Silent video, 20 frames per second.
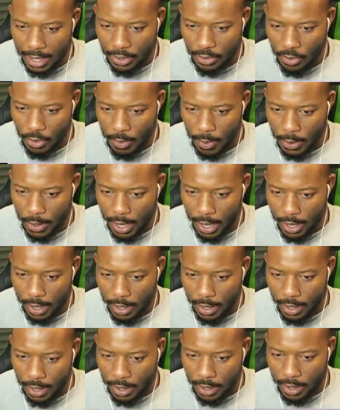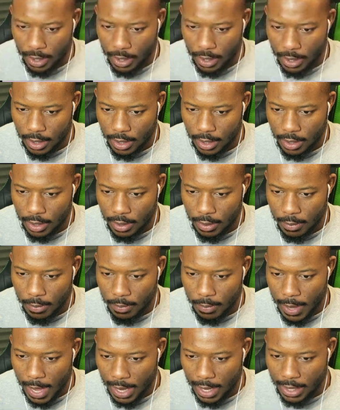this room, okay?
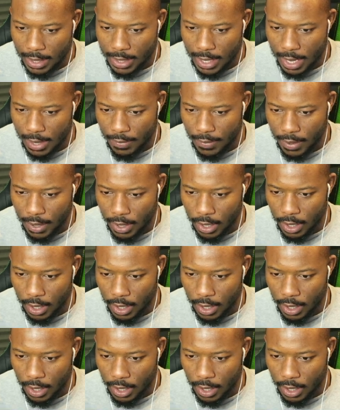Back inside of here,